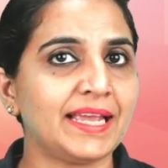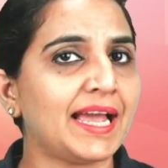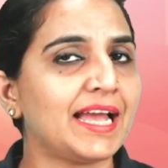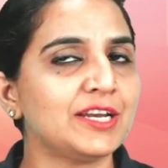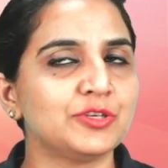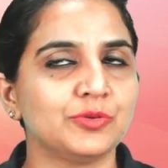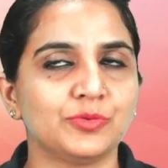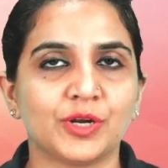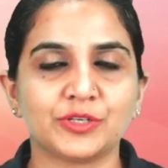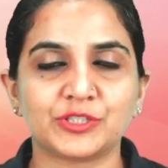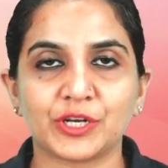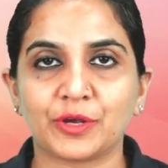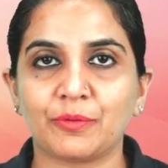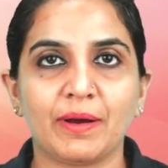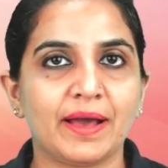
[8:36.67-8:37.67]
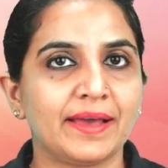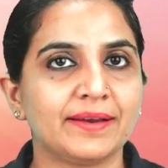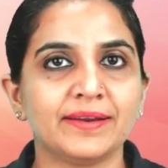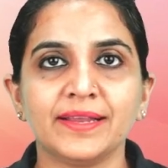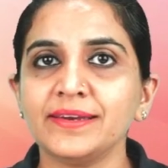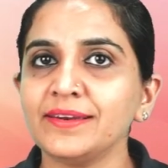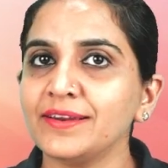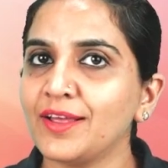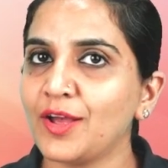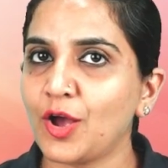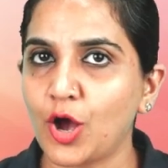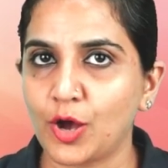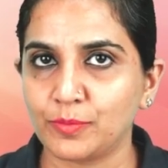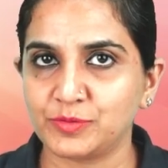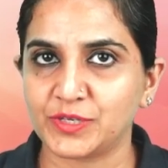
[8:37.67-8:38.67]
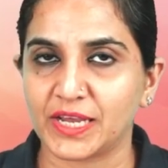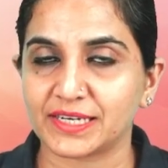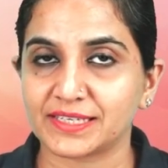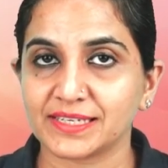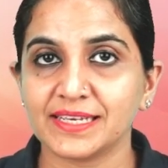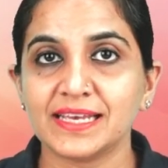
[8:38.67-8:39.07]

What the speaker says: and do not require an object.